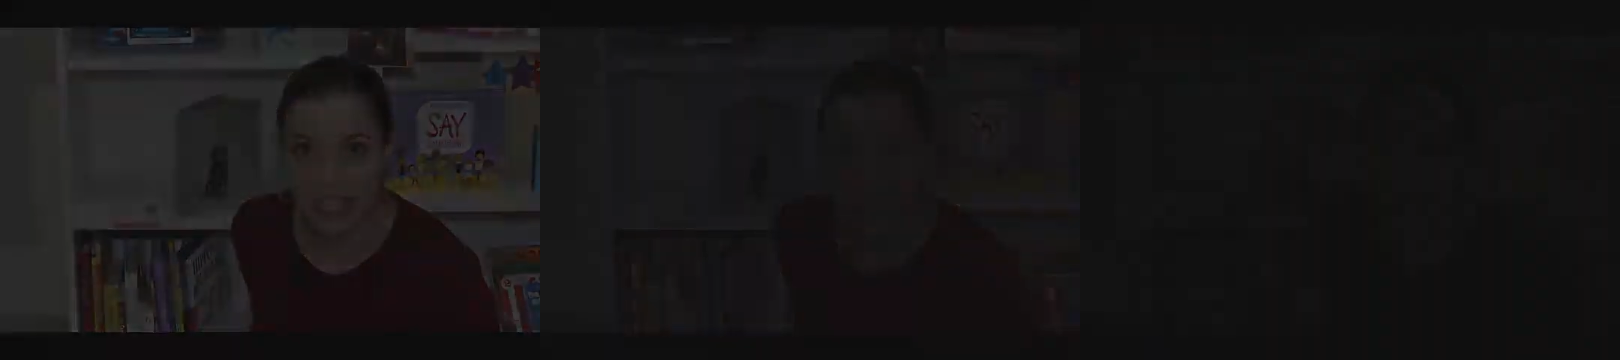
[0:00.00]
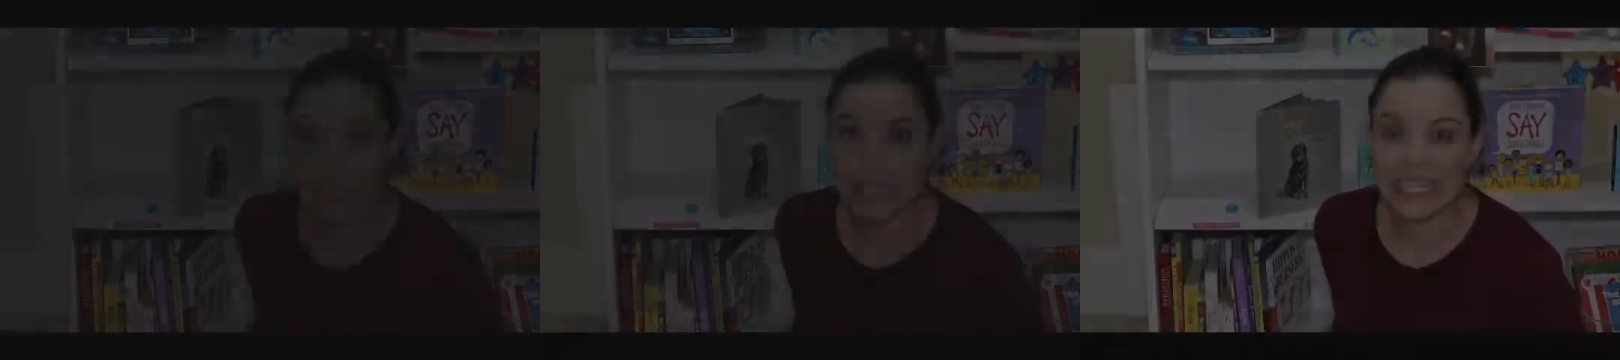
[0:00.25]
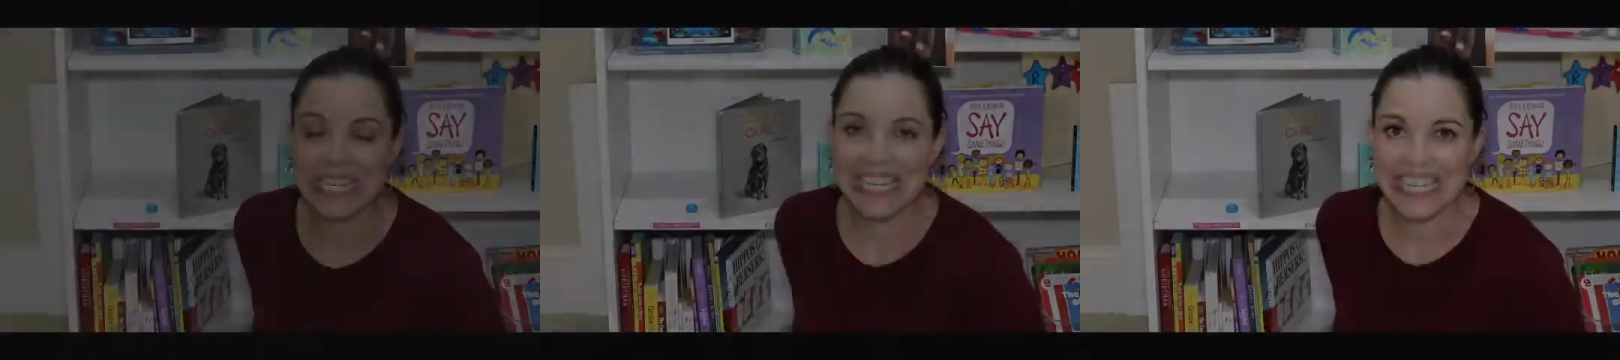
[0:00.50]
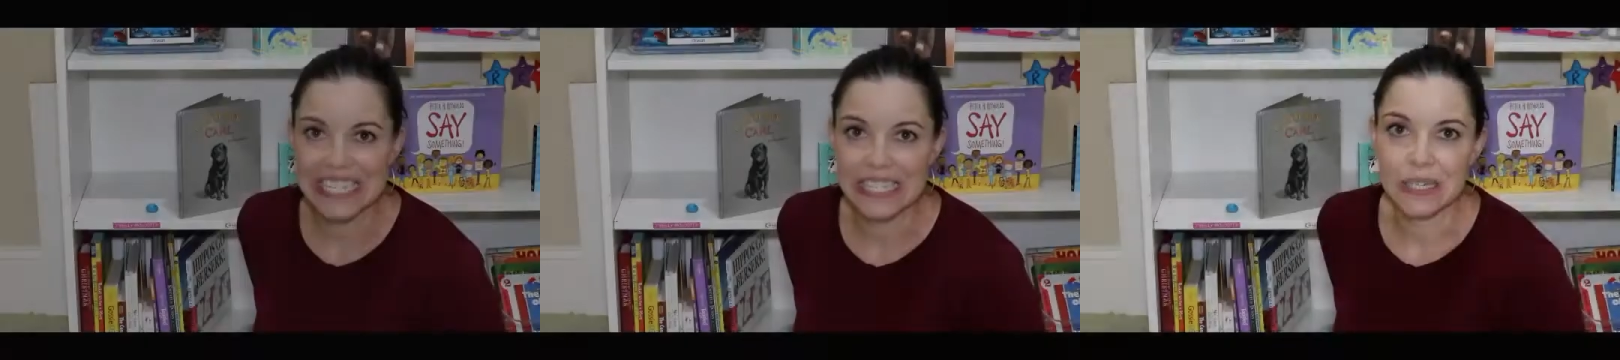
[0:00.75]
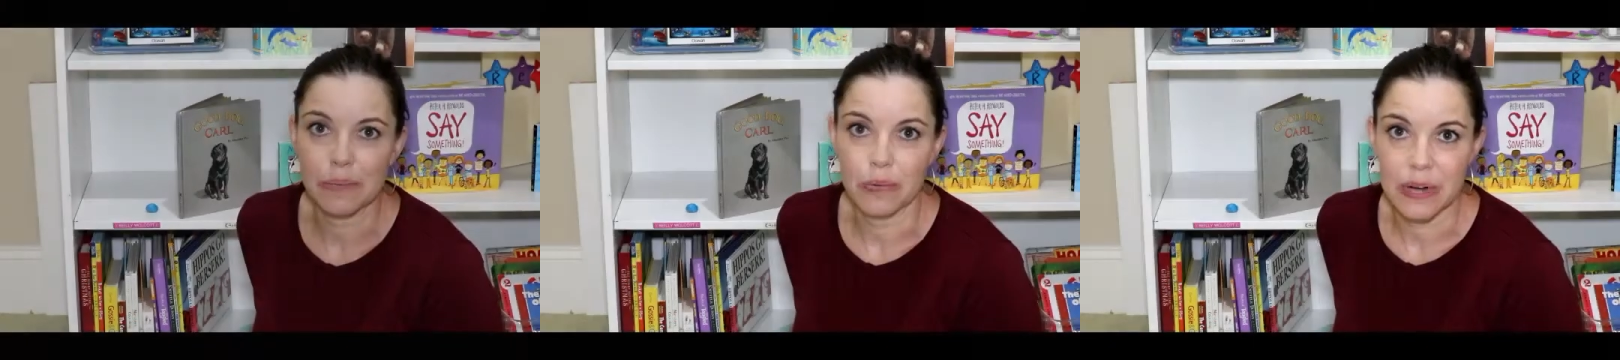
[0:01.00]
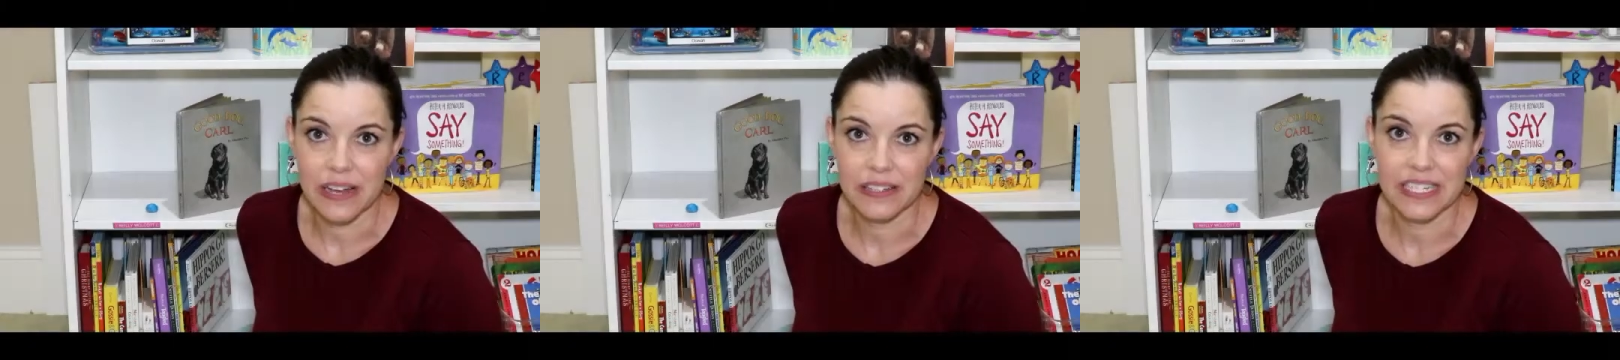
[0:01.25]
so kids can easily
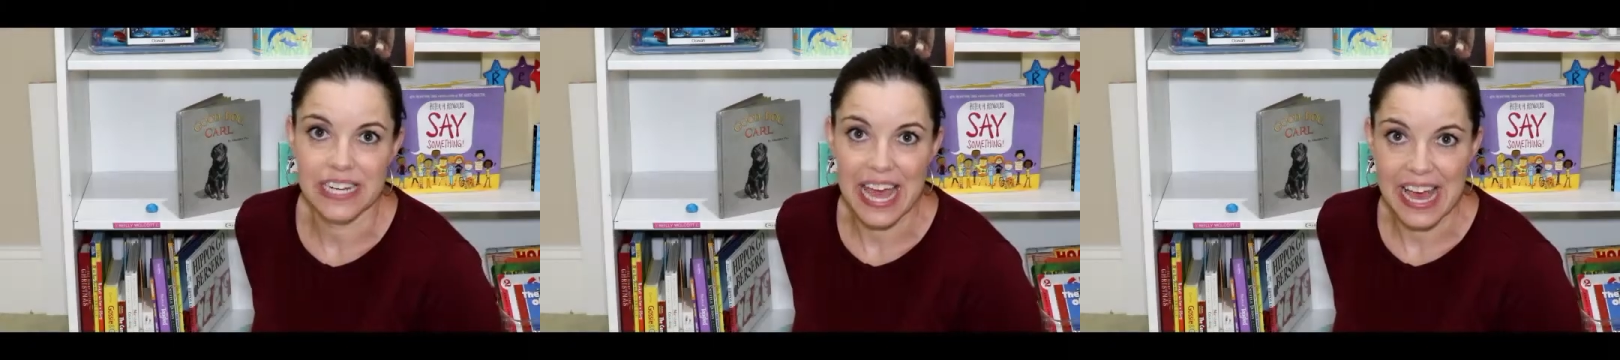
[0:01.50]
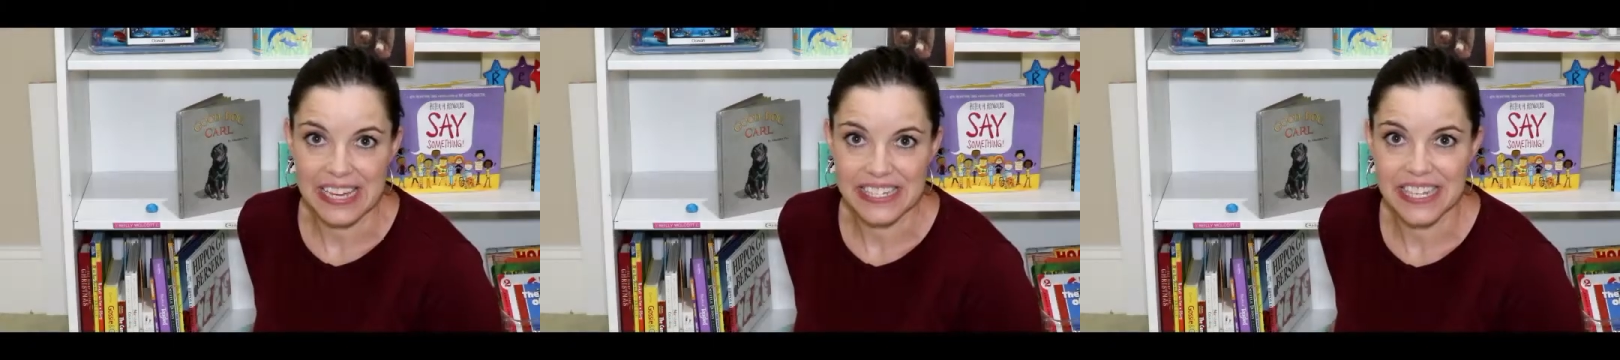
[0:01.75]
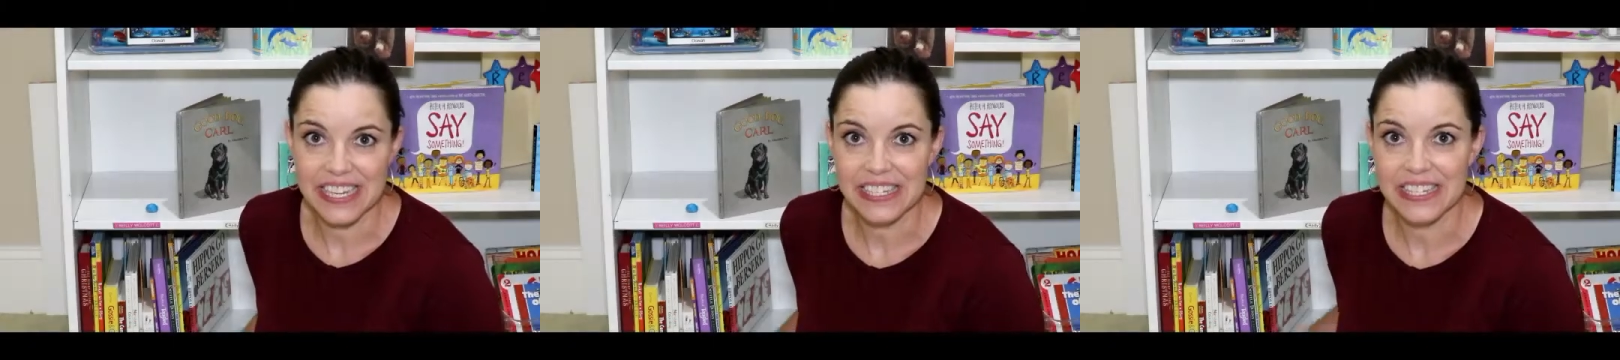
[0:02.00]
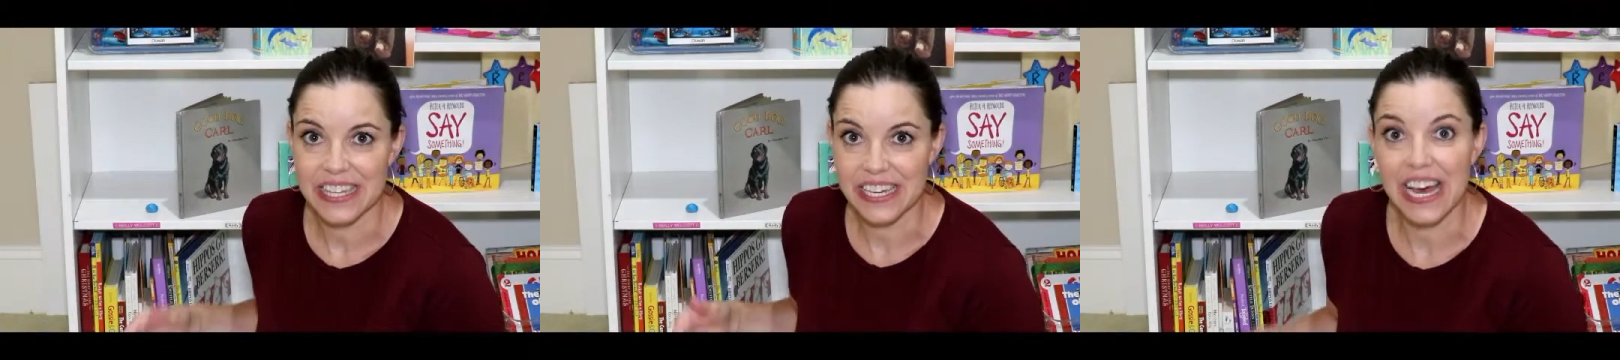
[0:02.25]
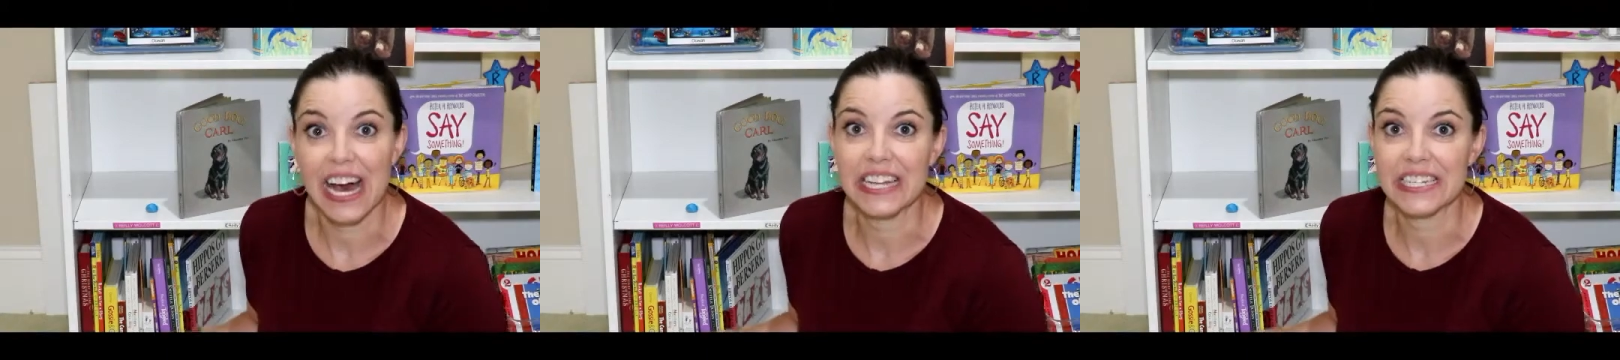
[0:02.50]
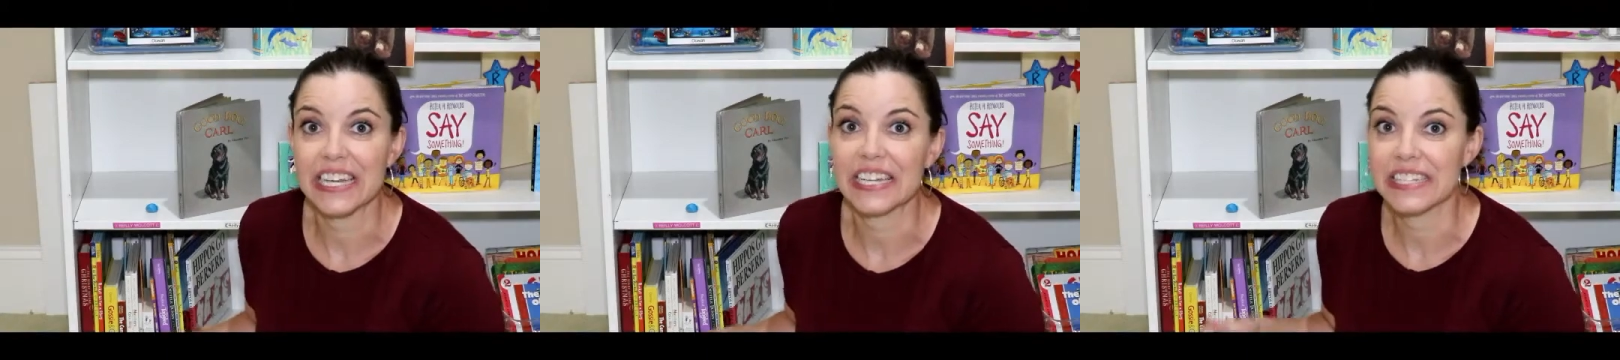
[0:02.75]
browse and access the
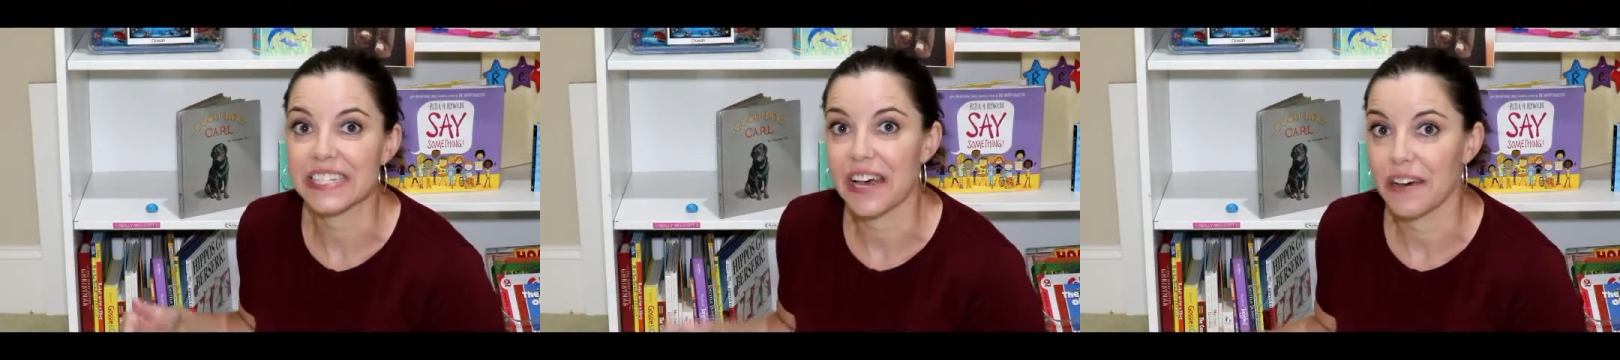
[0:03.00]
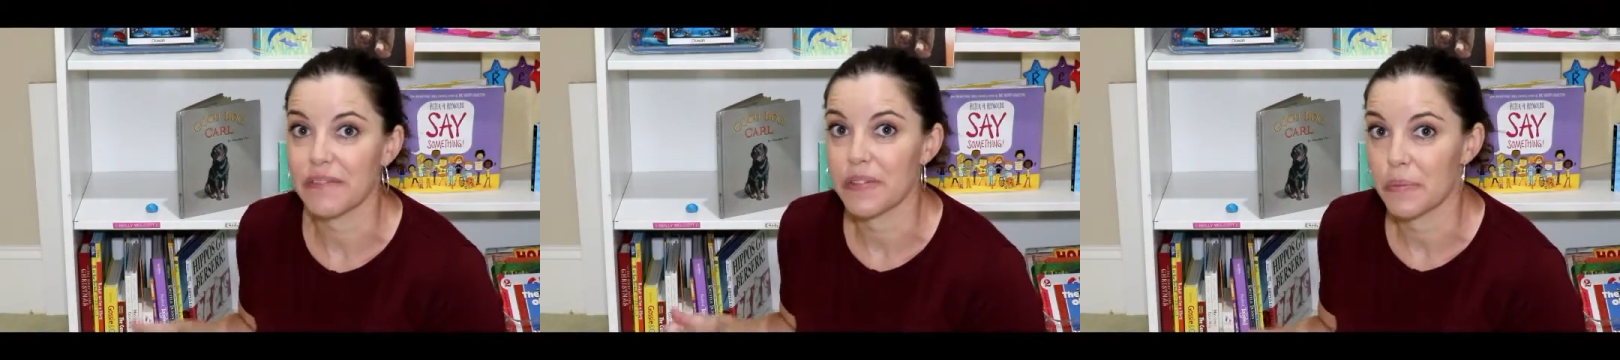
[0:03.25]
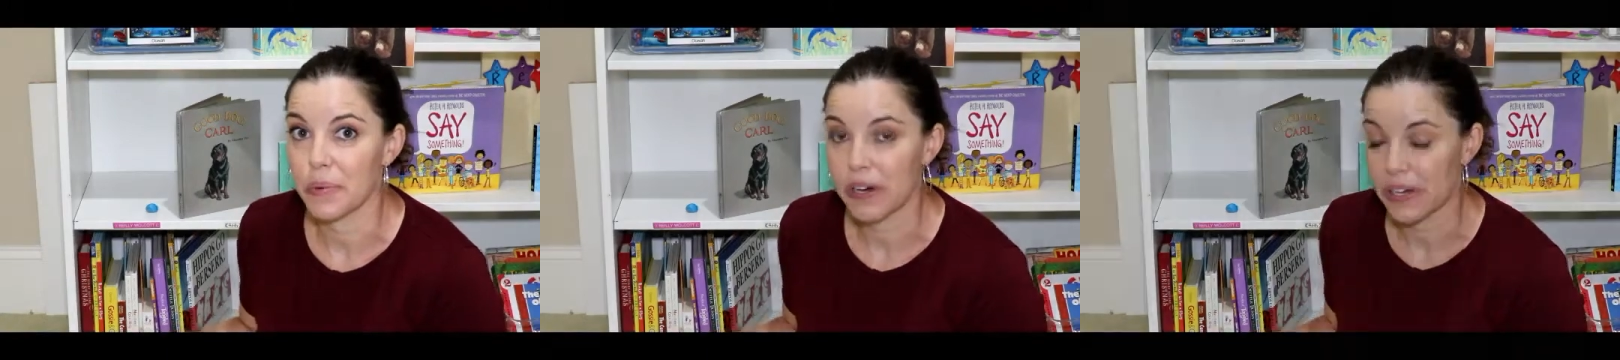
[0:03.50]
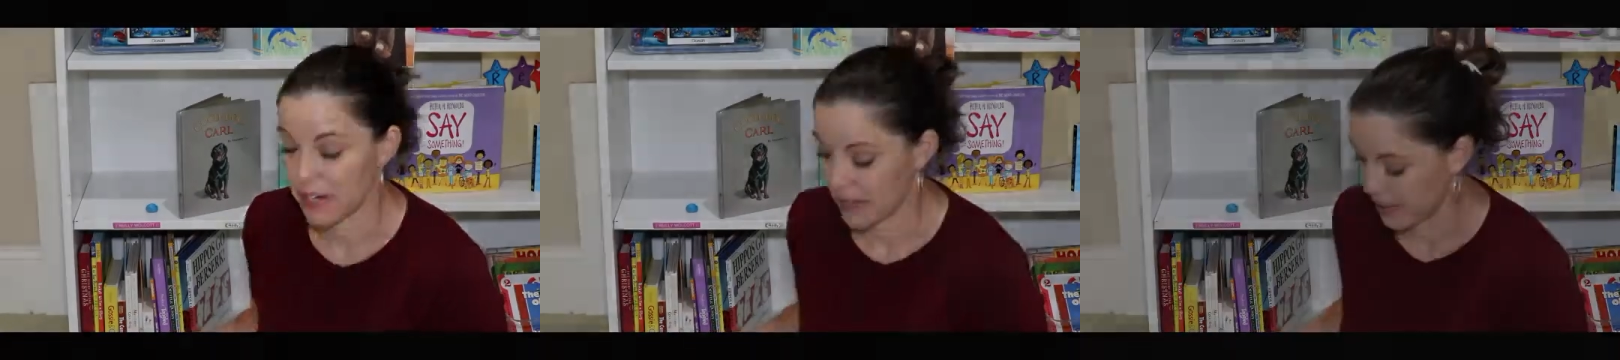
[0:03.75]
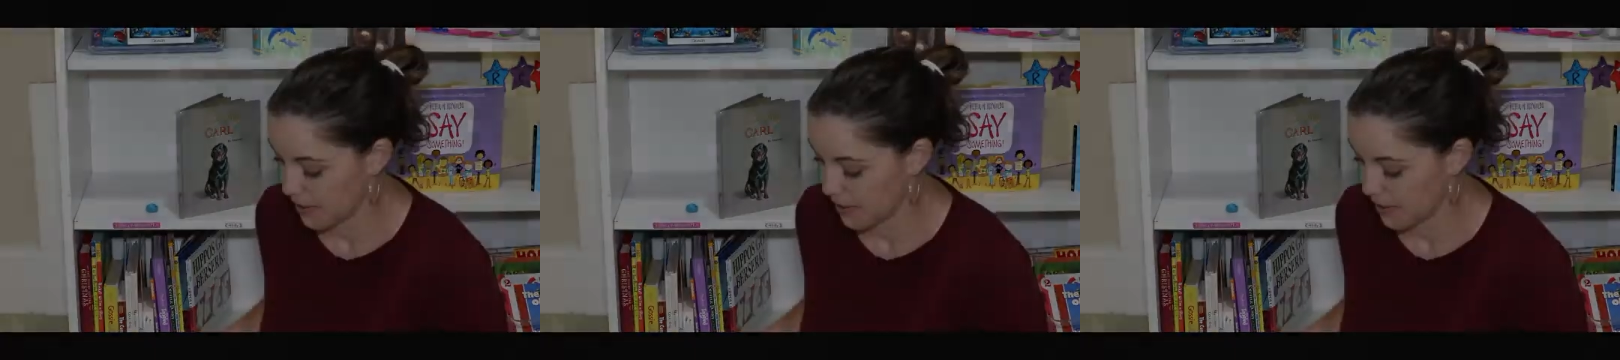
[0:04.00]
contents of the book.